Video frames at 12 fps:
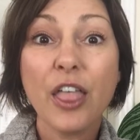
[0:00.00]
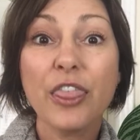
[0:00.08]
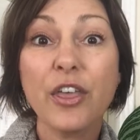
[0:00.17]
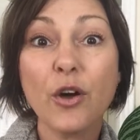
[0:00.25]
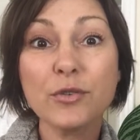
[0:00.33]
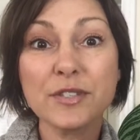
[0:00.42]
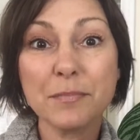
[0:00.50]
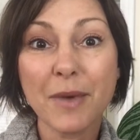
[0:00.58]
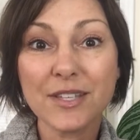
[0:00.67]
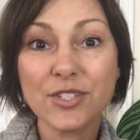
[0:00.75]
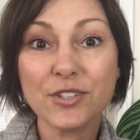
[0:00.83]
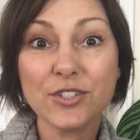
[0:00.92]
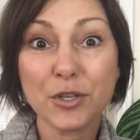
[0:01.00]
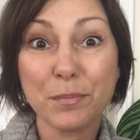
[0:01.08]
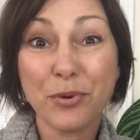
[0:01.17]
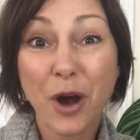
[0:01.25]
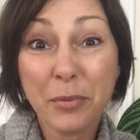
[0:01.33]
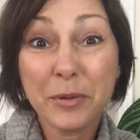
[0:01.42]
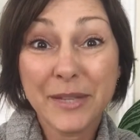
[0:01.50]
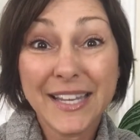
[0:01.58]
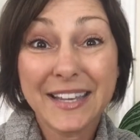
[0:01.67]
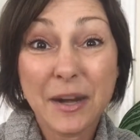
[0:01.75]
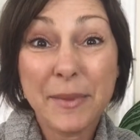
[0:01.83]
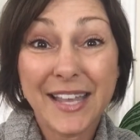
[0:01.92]
those muscles are probably
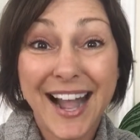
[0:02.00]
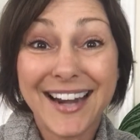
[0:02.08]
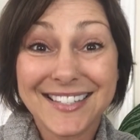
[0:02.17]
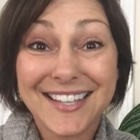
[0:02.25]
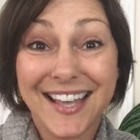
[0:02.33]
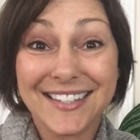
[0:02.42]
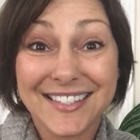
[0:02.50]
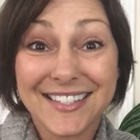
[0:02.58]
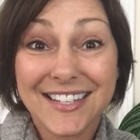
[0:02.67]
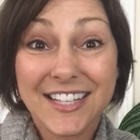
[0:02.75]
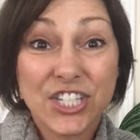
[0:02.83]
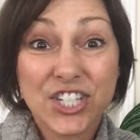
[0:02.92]
going to be kind of tense,